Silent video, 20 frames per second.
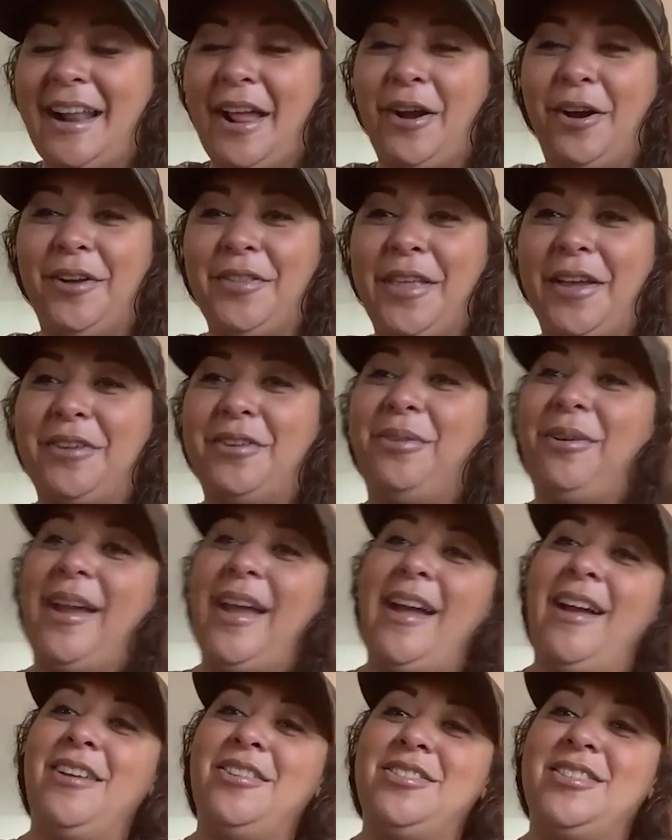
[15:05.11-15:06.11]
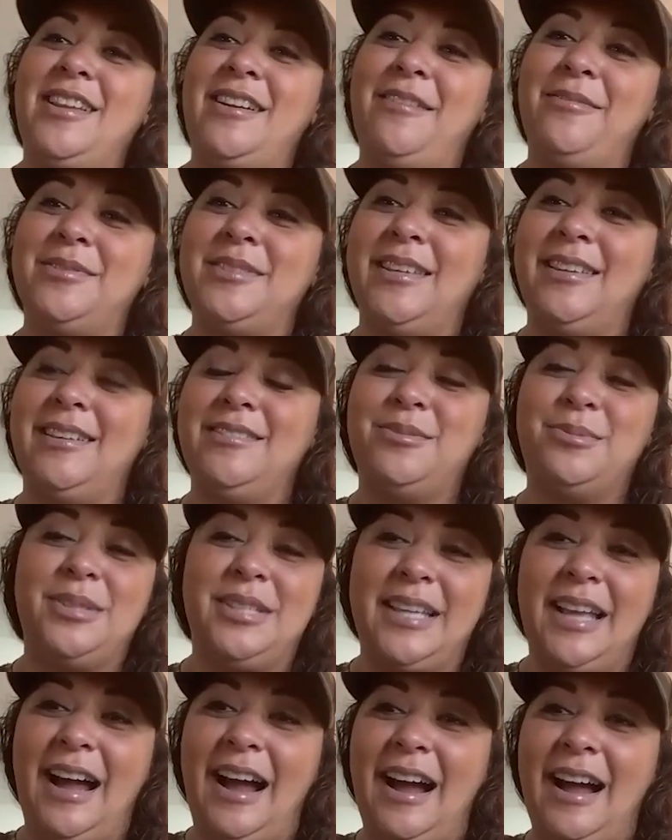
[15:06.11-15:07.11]
I heard that crash and I was like, it's
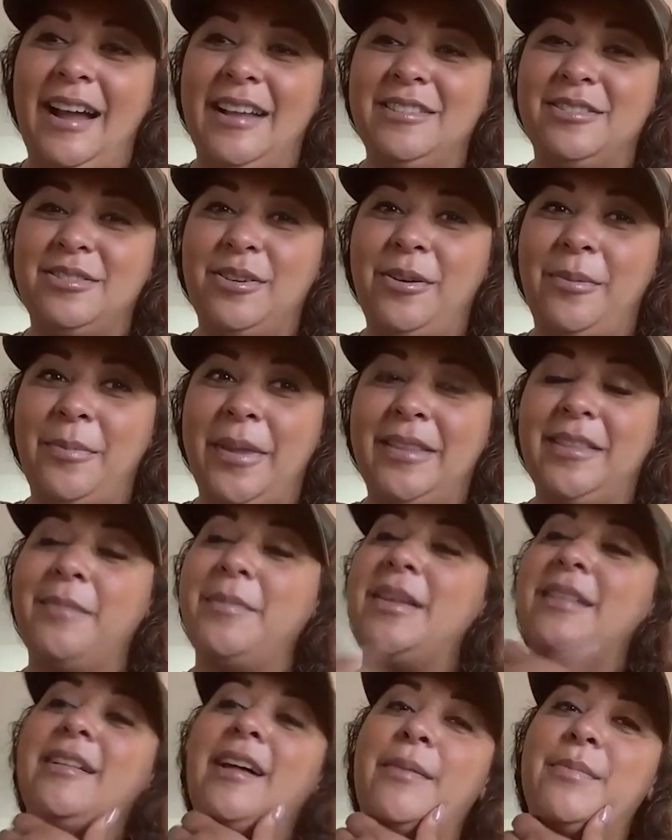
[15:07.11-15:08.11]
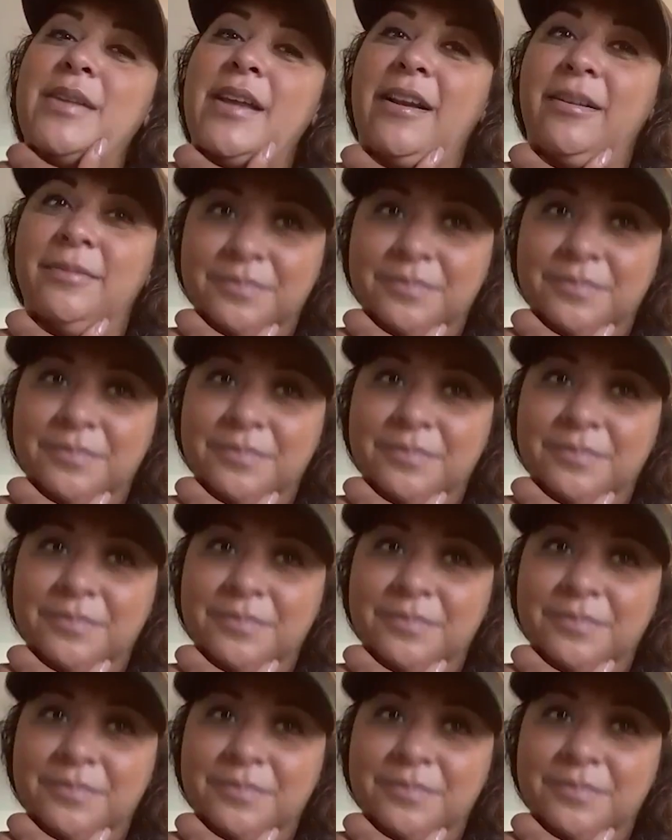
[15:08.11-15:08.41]
really hot. So I'm like, let me climb